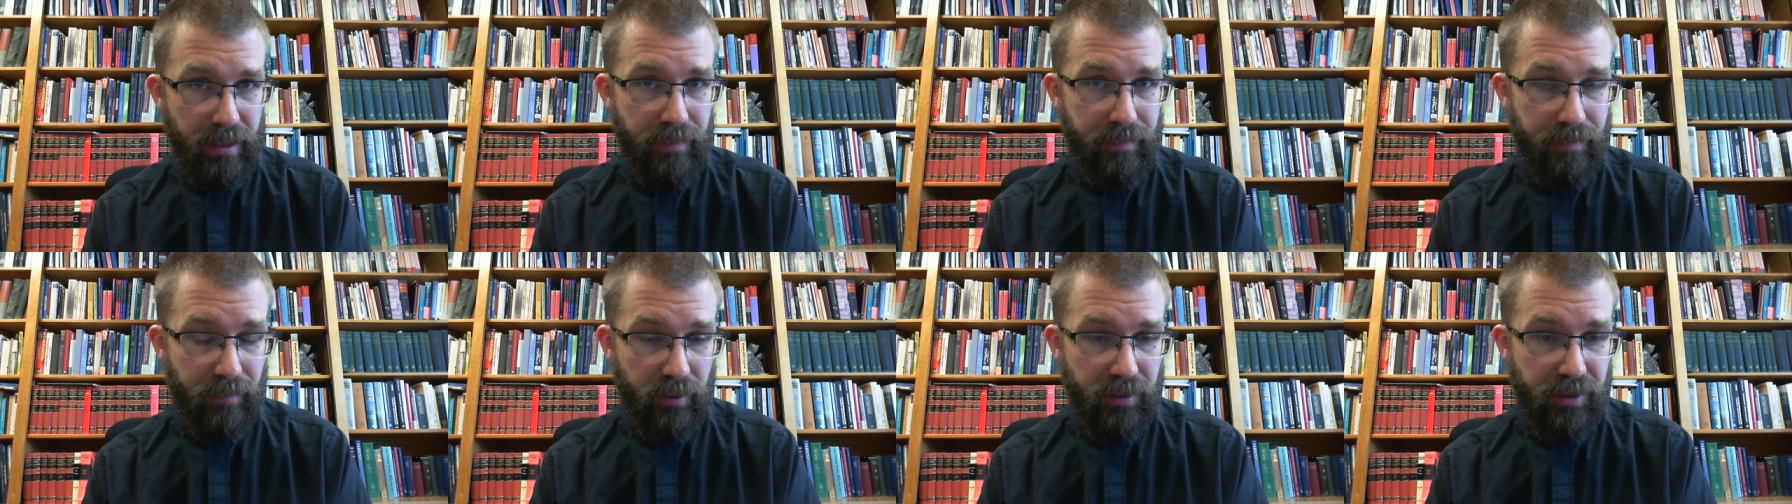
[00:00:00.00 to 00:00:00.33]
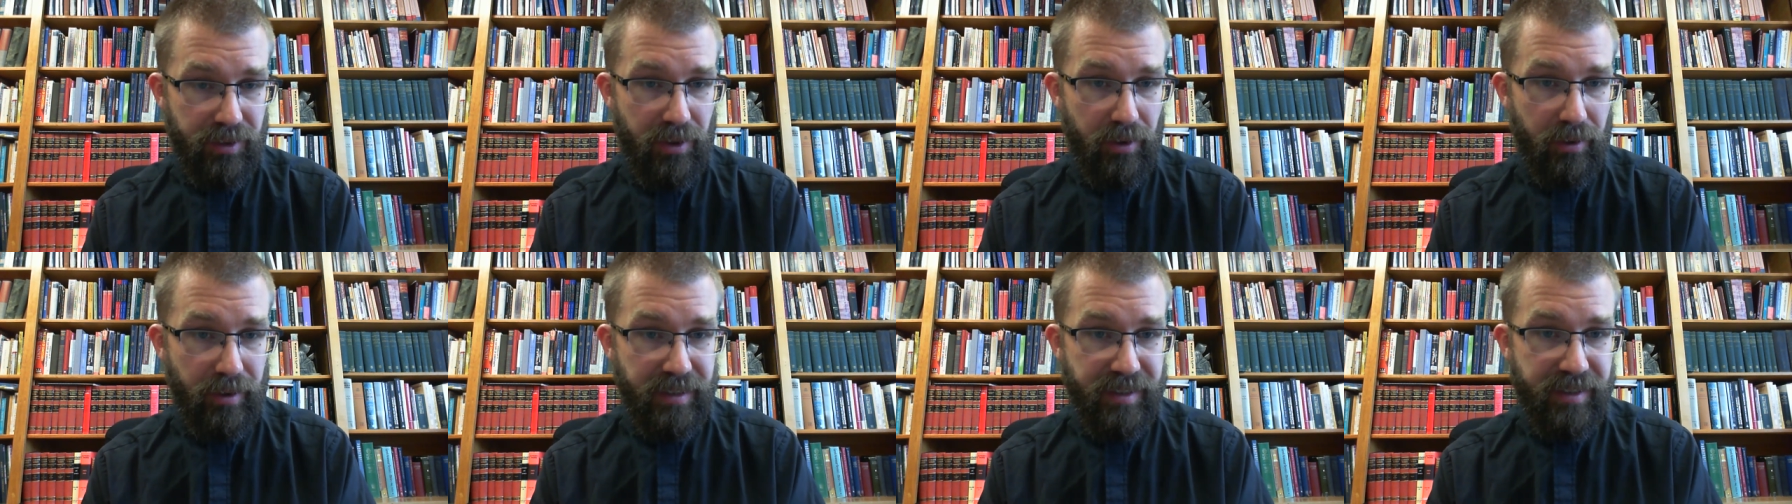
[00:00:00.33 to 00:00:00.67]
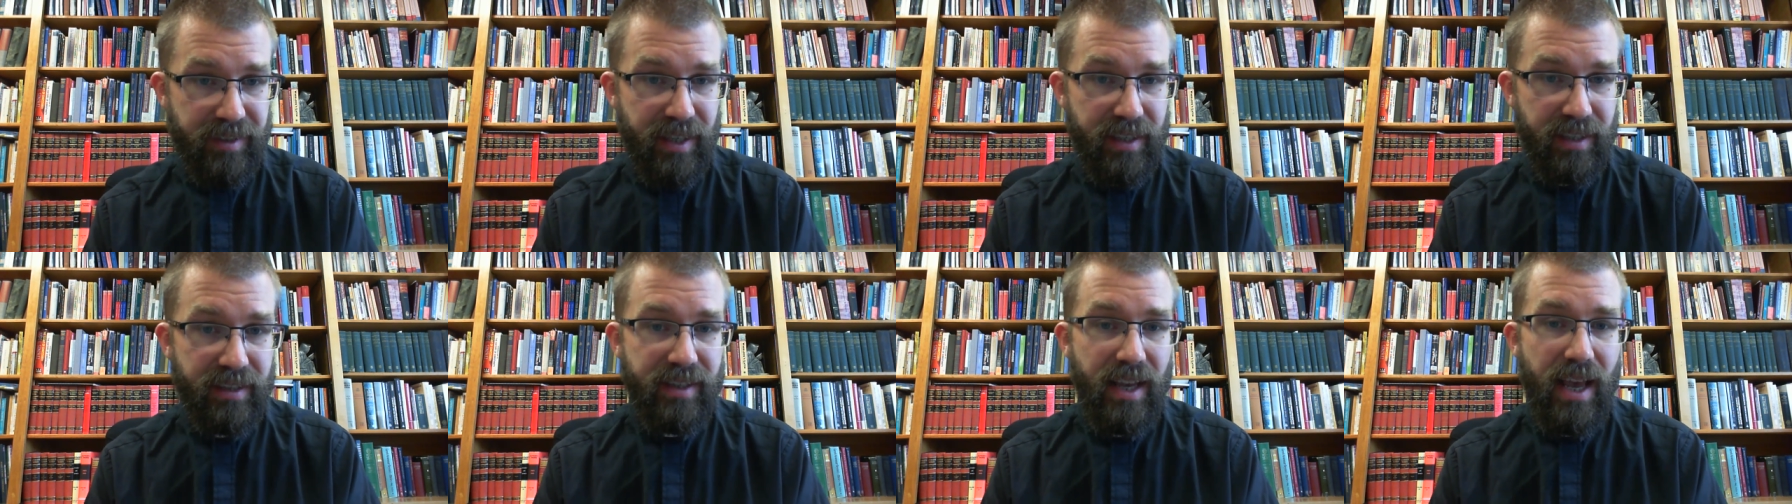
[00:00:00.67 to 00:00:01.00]
verse
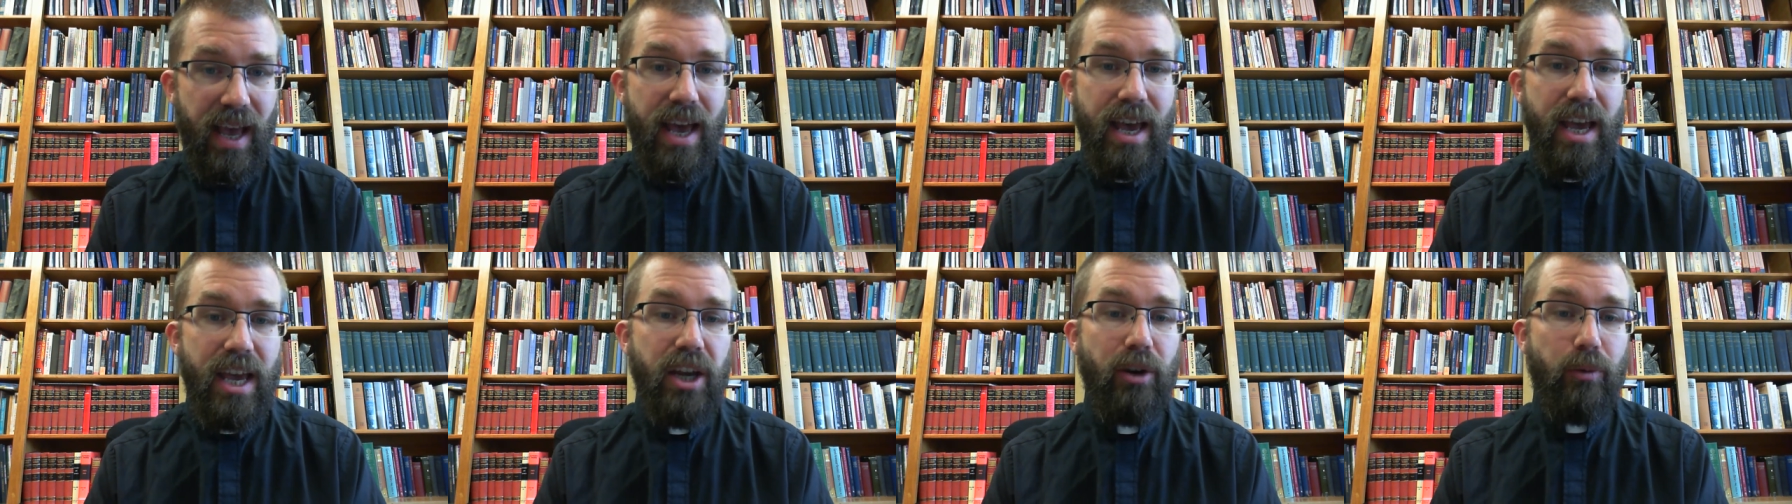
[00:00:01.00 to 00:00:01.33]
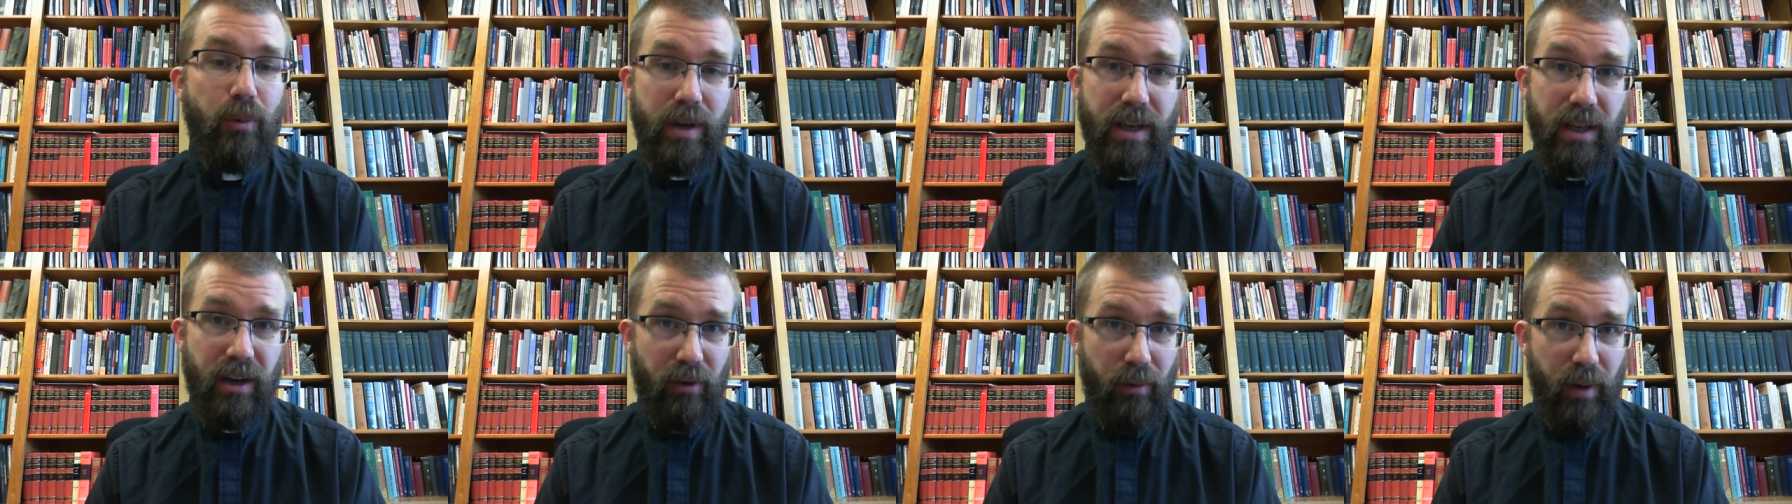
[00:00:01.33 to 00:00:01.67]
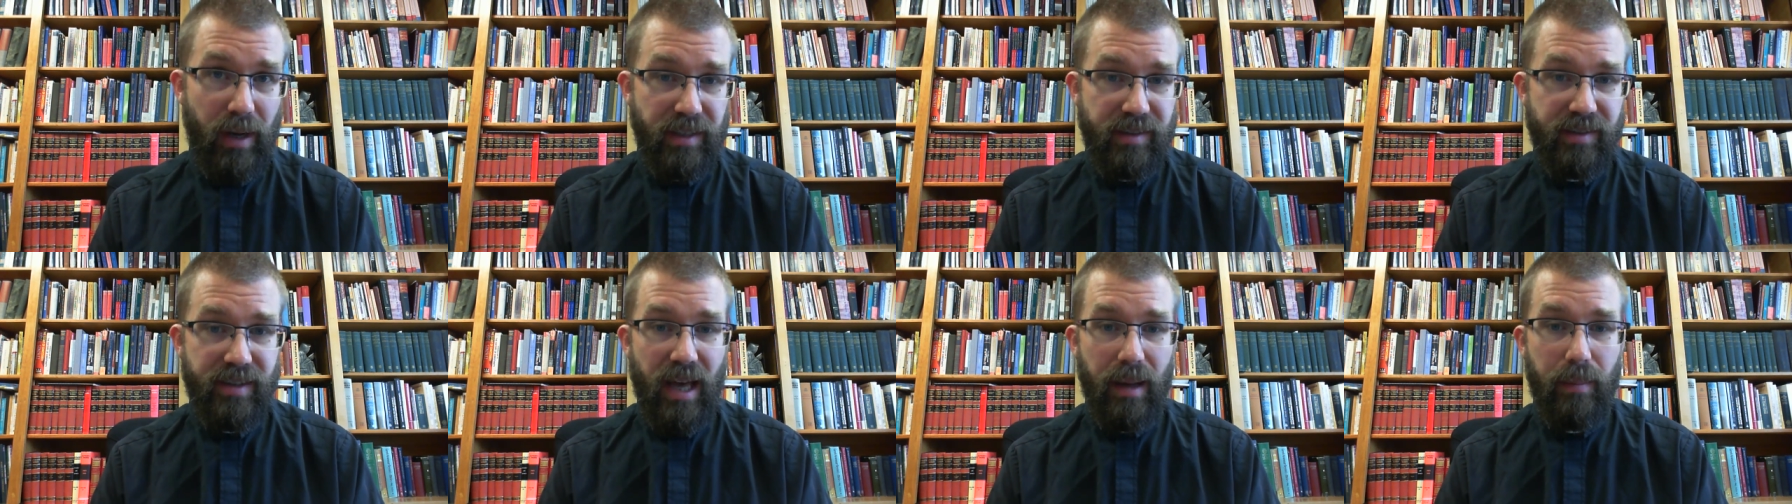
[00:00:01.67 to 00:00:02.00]
36, he
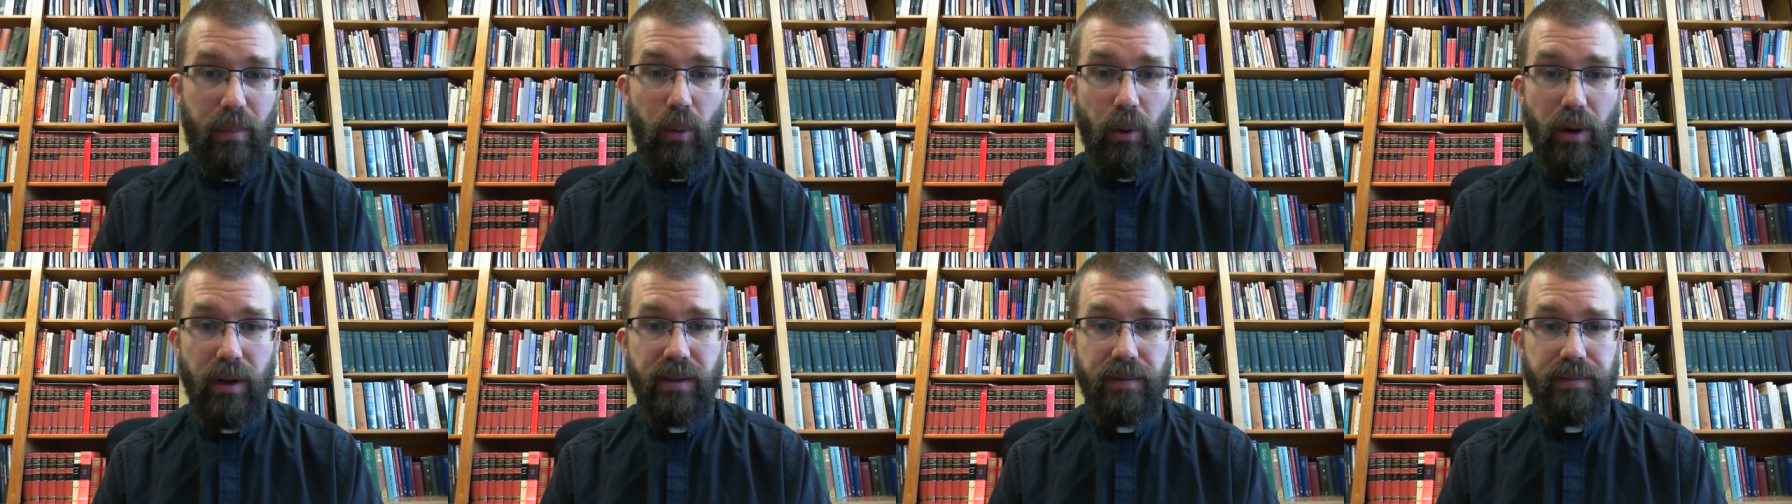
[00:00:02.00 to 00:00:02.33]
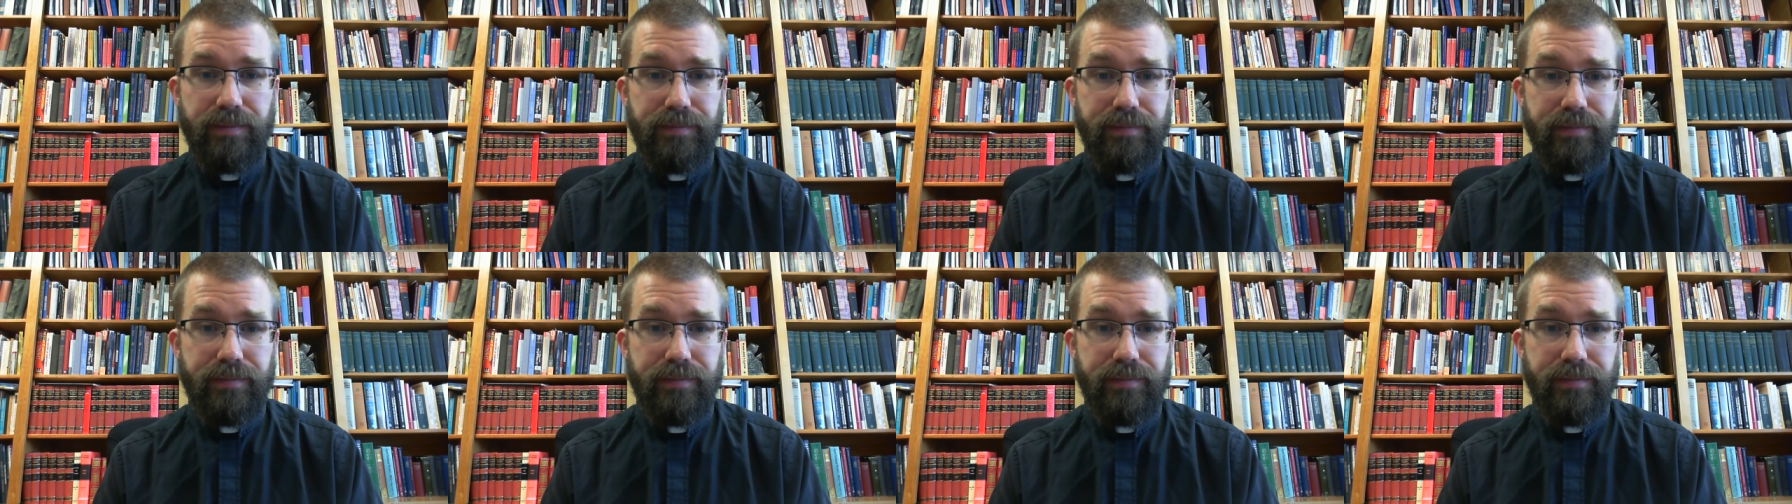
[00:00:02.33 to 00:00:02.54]
reiterates that point.